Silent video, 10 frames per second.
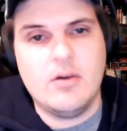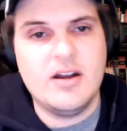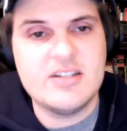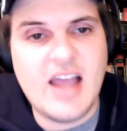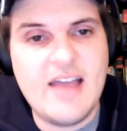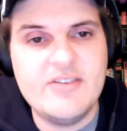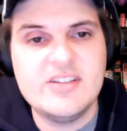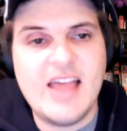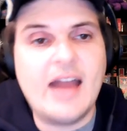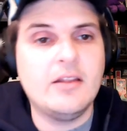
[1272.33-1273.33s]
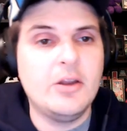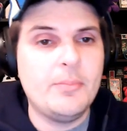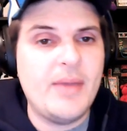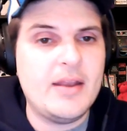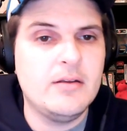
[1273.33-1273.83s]
We're going to dive into that a little
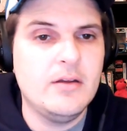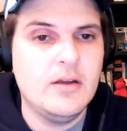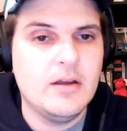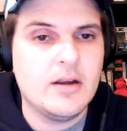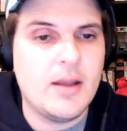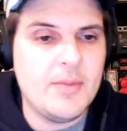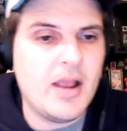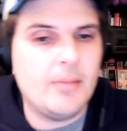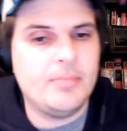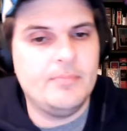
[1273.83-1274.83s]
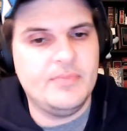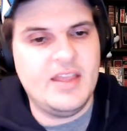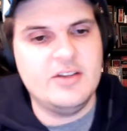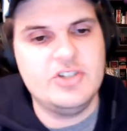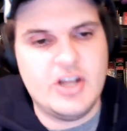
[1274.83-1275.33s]
bit coming up
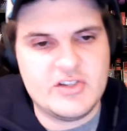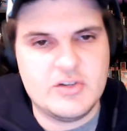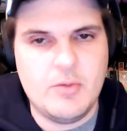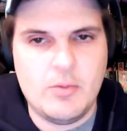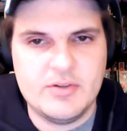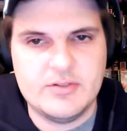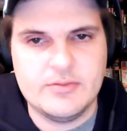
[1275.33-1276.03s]
in just a moment.